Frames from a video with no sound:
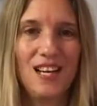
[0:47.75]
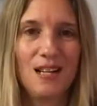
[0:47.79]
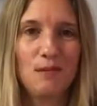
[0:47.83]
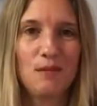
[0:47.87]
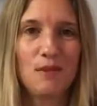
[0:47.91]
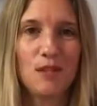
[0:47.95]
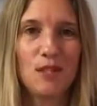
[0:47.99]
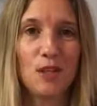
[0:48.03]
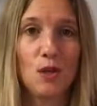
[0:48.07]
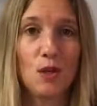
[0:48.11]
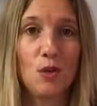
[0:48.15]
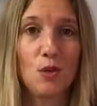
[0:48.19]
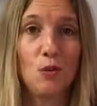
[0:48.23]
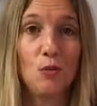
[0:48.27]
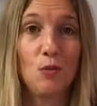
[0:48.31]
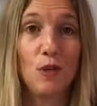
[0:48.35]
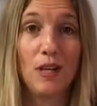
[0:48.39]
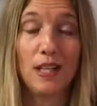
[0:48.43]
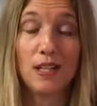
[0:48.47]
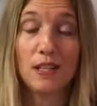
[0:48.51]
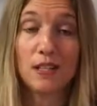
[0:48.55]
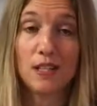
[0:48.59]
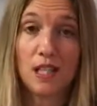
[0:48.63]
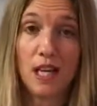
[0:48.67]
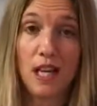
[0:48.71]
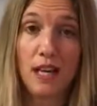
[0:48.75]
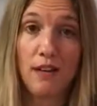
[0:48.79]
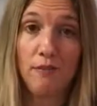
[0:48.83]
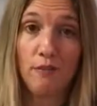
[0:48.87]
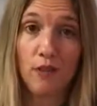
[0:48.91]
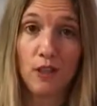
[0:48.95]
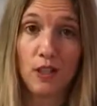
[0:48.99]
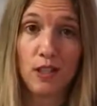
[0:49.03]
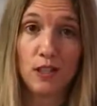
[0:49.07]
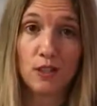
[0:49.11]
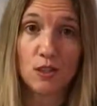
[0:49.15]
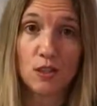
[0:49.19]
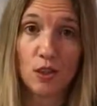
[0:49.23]
So when it's time for
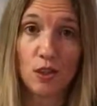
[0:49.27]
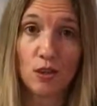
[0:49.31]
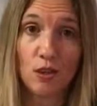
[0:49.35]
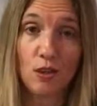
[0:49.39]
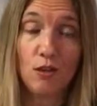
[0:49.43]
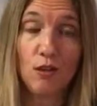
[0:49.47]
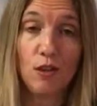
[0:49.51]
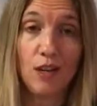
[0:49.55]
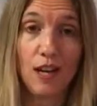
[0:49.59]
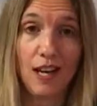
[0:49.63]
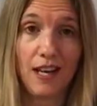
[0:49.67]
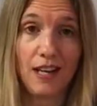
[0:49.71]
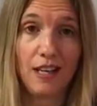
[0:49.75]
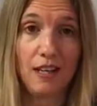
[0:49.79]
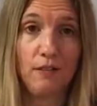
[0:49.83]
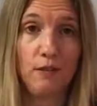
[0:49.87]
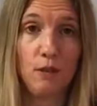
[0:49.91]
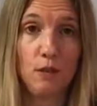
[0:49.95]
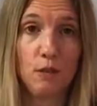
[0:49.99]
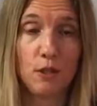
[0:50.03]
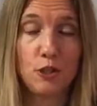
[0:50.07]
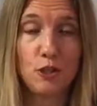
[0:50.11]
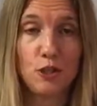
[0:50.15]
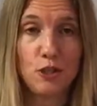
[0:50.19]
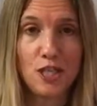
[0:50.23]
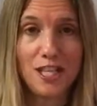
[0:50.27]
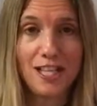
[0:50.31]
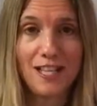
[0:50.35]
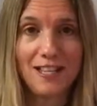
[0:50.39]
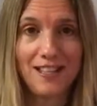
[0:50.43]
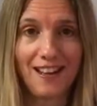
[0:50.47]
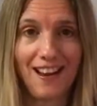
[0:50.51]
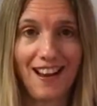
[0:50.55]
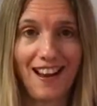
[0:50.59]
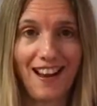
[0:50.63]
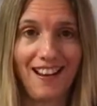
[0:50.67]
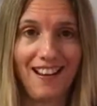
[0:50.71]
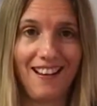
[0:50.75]
internal, I give you a
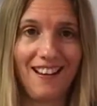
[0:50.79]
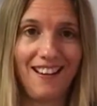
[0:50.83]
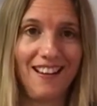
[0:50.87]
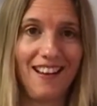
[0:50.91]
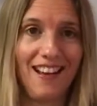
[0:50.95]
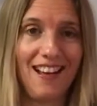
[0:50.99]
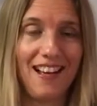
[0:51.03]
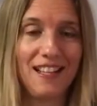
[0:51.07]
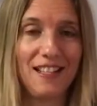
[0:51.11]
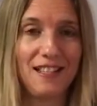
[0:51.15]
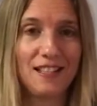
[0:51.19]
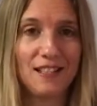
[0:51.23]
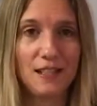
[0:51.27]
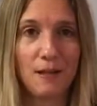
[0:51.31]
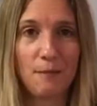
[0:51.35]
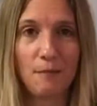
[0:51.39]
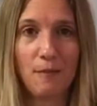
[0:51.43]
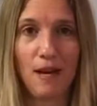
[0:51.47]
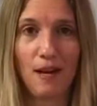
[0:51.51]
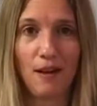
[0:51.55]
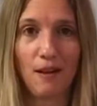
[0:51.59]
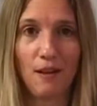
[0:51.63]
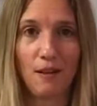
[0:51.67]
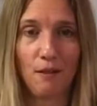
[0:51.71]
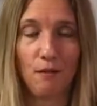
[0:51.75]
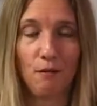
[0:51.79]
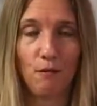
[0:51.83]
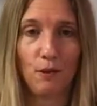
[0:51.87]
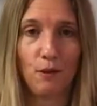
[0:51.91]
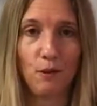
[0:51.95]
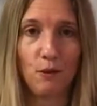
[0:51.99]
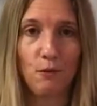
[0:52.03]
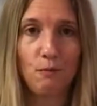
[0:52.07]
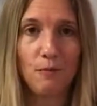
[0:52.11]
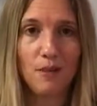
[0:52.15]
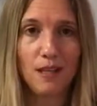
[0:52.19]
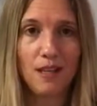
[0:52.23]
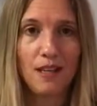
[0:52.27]
sheet and I step out of the
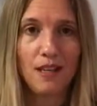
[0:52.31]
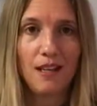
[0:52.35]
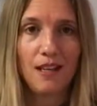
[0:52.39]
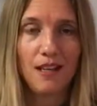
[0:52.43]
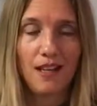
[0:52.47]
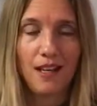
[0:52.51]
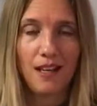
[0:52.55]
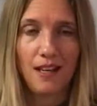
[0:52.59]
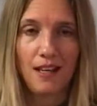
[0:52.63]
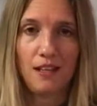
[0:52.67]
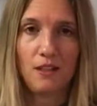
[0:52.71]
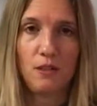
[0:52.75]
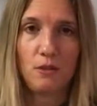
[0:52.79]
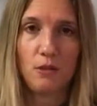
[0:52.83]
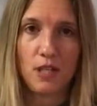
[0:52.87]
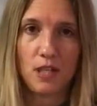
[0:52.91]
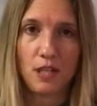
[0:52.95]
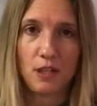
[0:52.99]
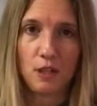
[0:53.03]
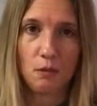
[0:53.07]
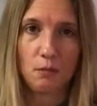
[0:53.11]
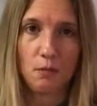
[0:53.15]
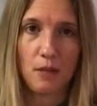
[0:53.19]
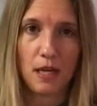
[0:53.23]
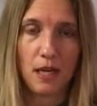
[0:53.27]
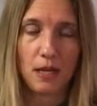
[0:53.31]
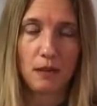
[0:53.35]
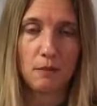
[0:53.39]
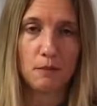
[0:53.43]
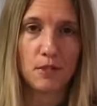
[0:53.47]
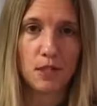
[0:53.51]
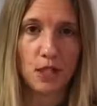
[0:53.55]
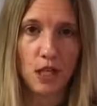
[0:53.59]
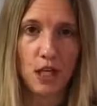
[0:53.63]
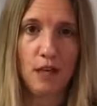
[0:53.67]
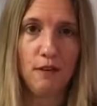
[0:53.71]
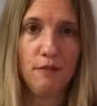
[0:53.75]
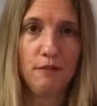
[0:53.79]
room and you take your
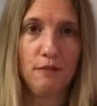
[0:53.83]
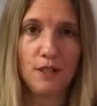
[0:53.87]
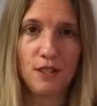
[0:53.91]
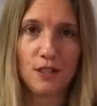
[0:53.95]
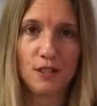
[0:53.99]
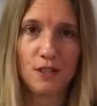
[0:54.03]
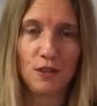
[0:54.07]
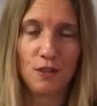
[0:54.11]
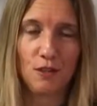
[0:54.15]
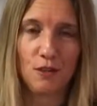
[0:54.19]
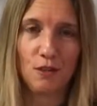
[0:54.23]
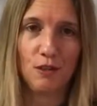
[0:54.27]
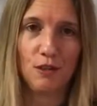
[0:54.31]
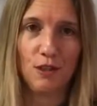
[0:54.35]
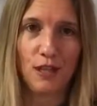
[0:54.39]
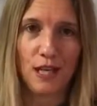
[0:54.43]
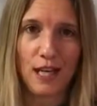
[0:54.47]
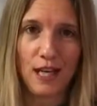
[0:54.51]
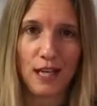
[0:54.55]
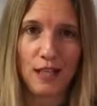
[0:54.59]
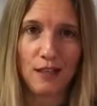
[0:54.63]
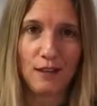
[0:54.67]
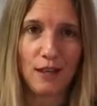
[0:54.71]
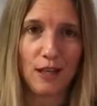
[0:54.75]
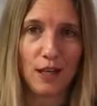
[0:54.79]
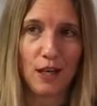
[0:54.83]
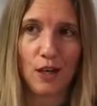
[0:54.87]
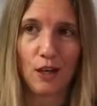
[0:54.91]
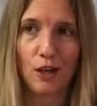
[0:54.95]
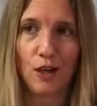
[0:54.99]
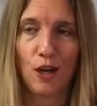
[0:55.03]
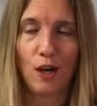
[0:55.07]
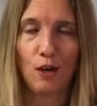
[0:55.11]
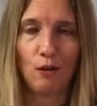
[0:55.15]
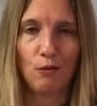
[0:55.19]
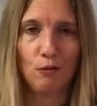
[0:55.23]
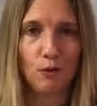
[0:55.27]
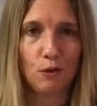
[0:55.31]
bottoms off, and so you're laying
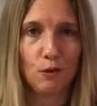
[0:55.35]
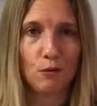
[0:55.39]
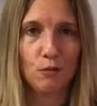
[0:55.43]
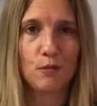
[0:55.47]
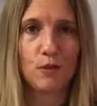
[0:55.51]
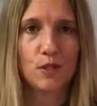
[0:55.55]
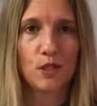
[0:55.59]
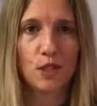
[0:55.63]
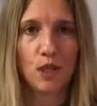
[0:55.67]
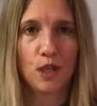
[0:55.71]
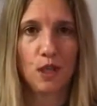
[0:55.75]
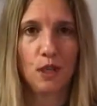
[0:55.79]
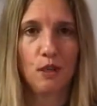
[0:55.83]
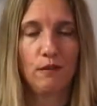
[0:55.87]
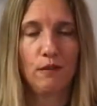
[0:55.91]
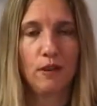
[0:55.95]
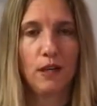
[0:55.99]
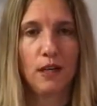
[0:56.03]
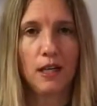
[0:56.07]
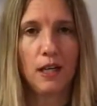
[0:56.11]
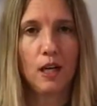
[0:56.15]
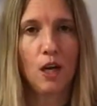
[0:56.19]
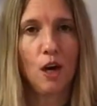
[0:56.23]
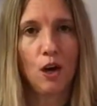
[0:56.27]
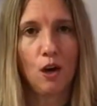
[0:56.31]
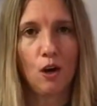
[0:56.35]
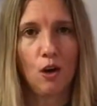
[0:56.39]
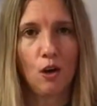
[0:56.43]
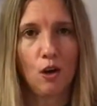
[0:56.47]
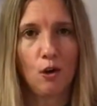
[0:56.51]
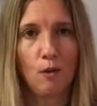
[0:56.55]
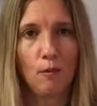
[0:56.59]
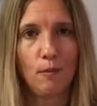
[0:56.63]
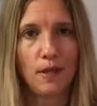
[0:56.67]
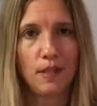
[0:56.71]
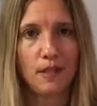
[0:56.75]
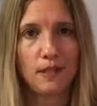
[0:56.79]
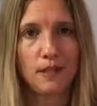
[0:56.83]
there. Our rooms are very
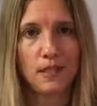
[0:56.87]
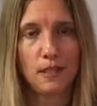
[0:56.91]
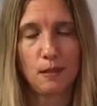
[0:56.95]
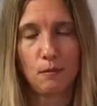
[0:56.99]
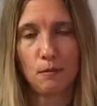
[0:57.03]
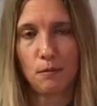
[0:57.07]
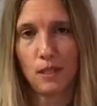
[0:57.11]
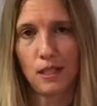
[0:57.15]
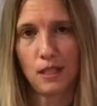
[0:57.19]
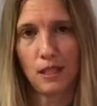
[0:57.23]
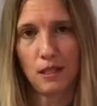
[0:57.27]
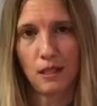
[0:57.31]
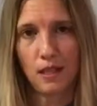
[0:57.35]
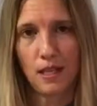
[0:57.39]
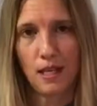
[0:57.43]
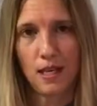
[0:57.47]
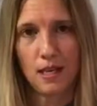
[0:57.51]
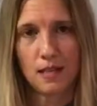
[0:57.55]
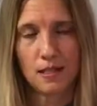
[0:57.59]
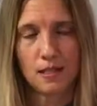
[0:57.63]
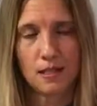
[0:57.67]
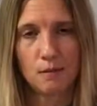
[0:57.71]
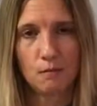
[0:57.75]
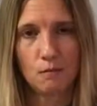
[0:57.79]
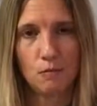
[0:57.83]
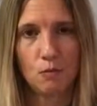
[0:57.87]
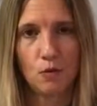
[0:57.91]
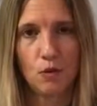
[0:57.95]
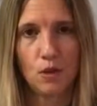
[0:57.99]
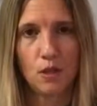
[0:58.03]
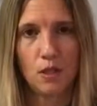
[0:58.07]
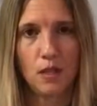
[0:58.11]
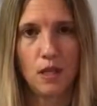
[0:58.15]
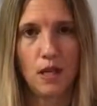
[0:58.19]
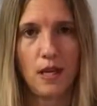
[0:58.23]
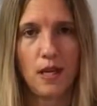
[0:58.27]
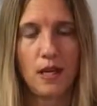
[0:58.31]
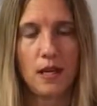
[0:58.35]
calm and dimly lit, more
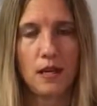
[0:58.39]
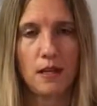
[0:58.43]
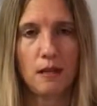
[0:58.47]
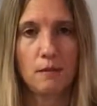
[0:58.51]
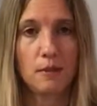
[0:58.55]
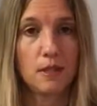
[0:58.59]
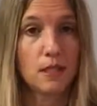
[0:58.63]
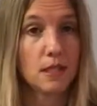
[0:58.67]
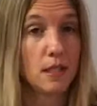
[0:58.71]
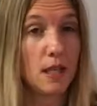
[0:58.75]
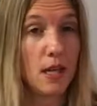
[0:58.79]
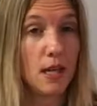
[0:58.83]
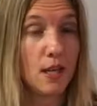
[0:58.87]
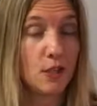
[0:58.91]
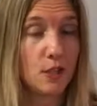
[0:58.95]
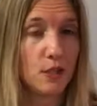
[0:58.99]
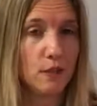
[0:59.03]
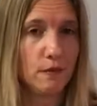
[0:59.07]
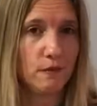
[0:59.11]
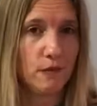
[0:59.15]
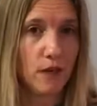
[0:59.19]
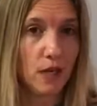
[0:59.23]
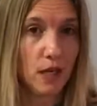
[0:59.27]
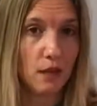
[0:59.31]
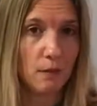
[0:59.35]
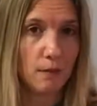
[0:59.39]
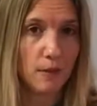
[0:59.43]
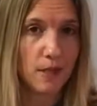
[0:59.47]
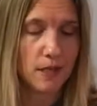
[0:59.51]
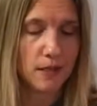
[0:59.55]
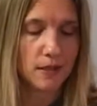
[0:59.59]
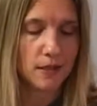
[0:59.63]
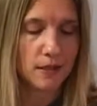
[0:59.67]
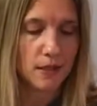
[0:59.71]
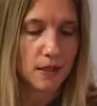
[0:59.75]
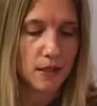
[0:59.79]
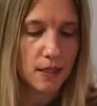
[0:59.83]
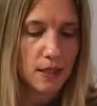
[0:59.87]
like a massage
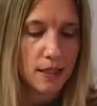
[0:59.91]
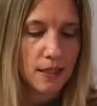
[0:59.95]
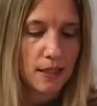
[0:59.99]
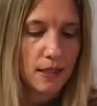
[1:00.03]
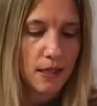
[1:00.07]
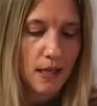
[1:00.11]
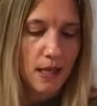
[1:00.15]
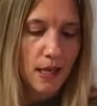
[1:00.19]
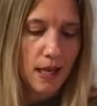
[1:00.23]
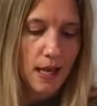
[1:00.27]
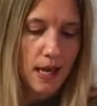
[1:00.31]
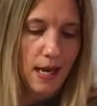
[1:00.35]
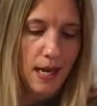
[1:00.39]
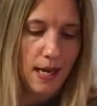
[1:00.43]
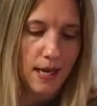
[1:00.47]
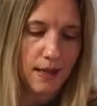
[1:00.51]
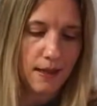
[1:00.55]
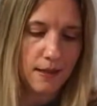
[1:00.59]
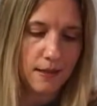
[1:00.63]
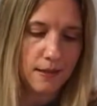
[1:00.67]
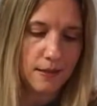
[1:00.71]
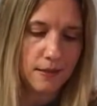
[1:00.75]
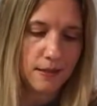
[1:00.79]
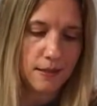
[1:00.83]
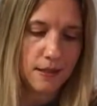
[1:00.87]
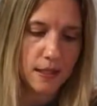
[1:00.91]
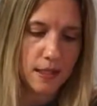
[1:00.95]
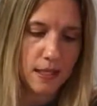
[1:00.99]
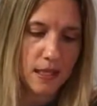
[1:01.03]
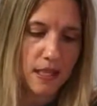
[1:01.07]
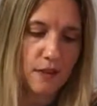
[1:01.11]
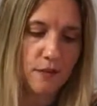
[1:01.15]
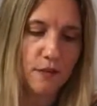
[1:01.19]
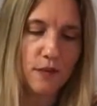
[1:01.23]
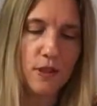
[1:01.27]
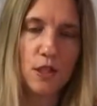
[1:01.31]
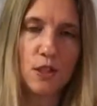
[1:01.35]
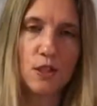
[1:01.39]
environment. And
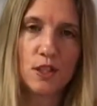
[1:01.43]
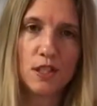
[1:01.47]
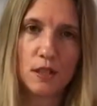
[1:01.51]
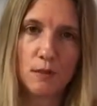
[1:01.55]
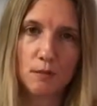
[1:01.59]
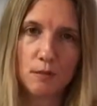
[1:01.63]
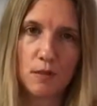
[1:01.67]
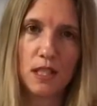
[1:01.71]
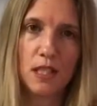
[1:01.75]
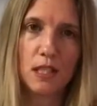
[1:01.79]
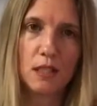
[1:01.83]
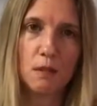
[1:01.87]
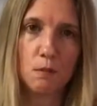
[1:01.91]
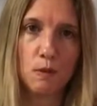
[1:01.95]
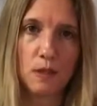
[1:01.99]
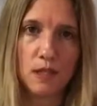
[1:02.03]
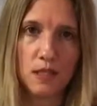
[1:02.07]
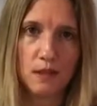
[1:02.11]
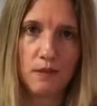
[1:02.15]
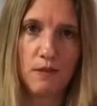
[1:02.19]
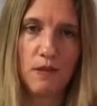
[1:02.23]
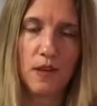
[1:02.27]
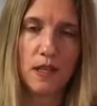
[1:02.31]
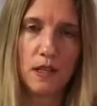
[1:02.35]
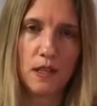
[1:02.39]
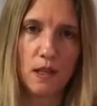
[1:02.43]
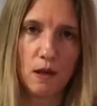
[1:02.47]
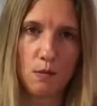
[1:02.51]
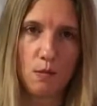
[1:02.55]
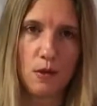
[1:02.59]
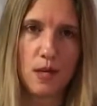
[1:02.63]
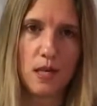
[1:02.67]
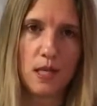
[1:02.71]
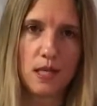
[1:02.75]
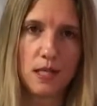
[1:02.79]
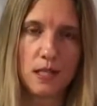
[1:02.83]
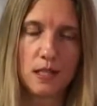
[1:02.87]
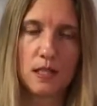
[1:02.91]
if there's something specific that
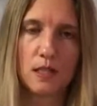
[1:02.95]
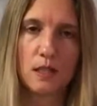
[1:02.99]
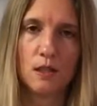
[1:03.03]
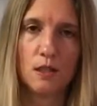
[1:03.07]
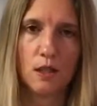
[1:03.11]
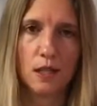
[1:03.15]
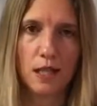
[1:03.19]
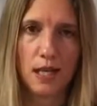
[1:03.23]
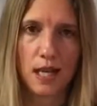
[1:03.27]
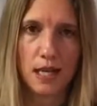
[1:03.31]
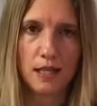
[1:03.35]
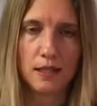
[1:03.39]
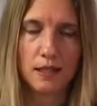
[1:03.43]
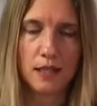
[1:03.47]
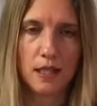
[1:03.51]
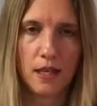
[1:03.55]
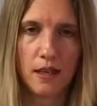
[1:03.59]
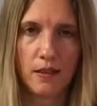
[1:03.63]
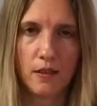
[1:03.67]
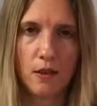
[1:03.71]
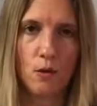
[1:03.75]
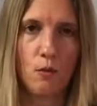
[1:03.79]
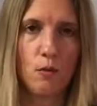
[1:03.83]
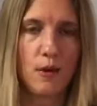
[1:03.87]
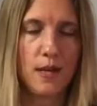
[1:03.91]
we need to look at together,